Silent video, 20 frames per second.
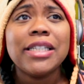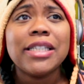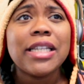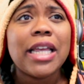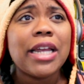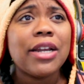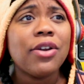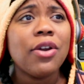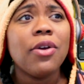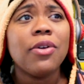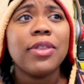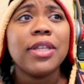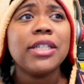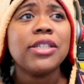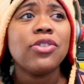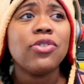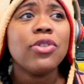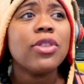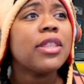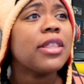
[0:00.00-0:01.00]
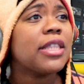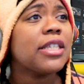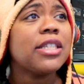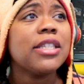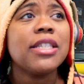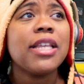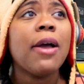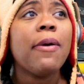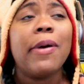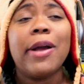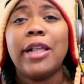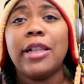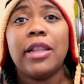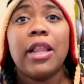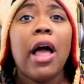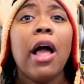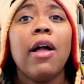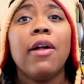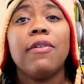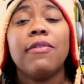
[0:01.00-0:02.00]
He's like, no, this is how I
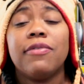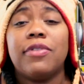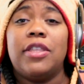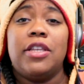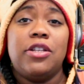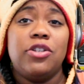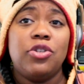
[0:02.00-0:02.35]
love.